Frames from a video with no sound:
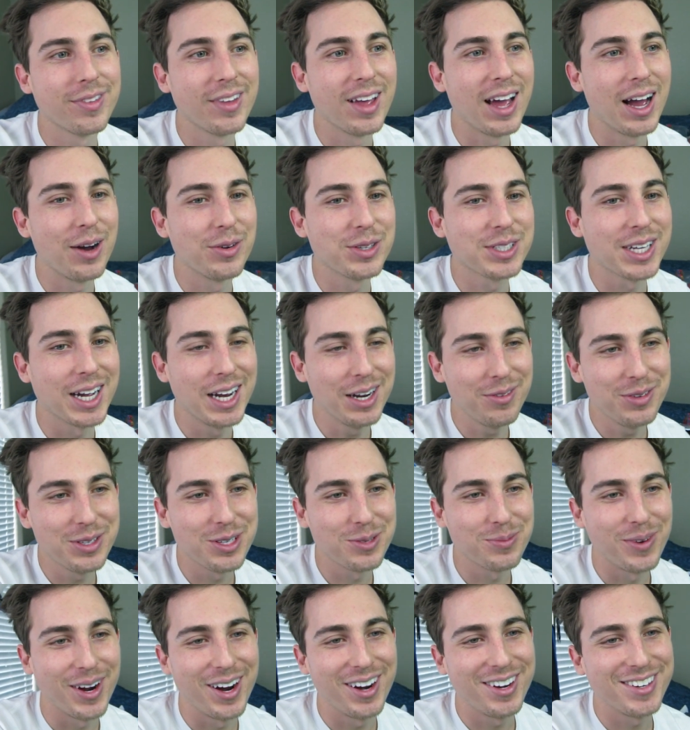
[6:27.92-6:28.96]
I was kind of
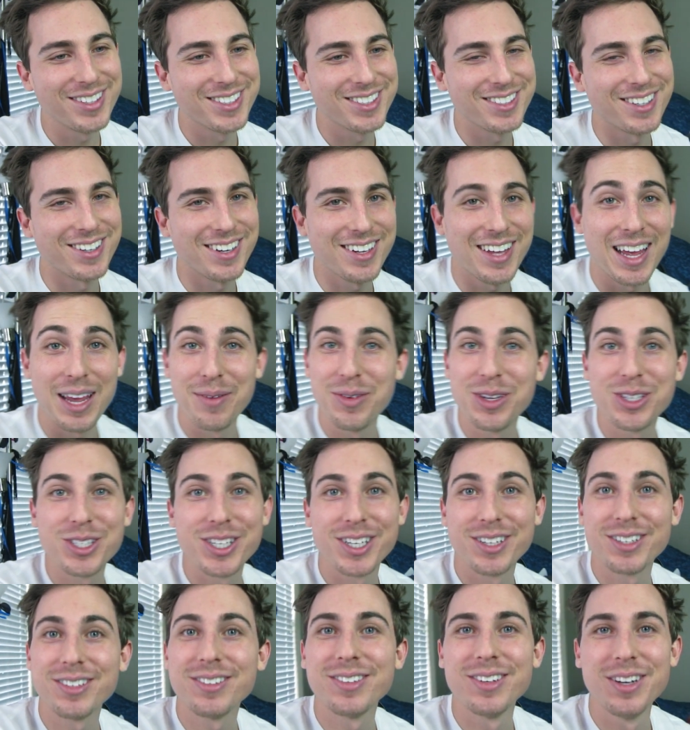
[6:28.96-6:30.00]
inspired to start a gaming
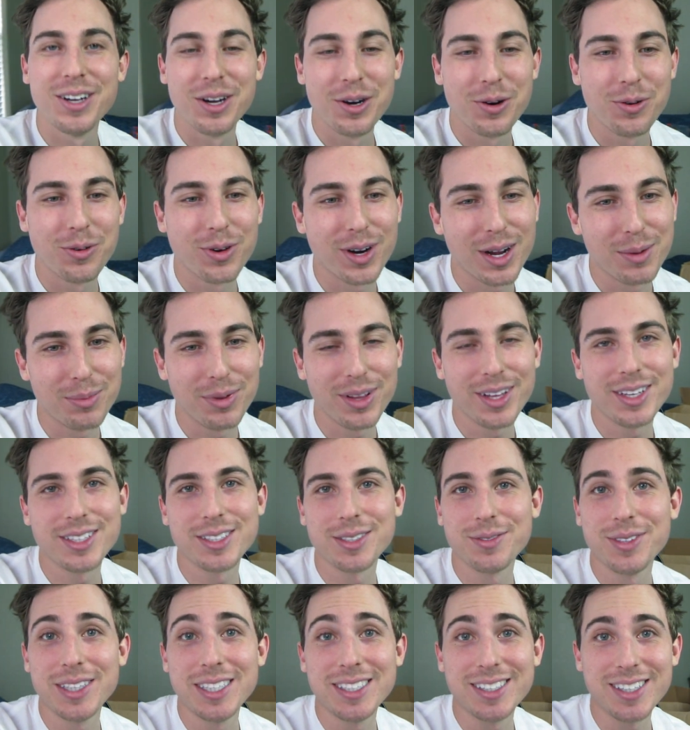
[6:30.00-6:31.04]
channel where I play
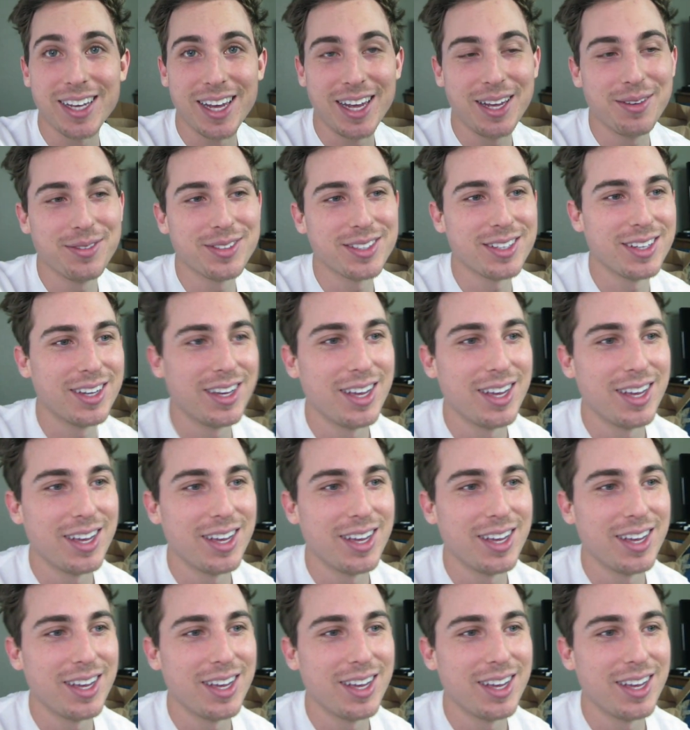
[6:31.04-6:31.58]
some of these games.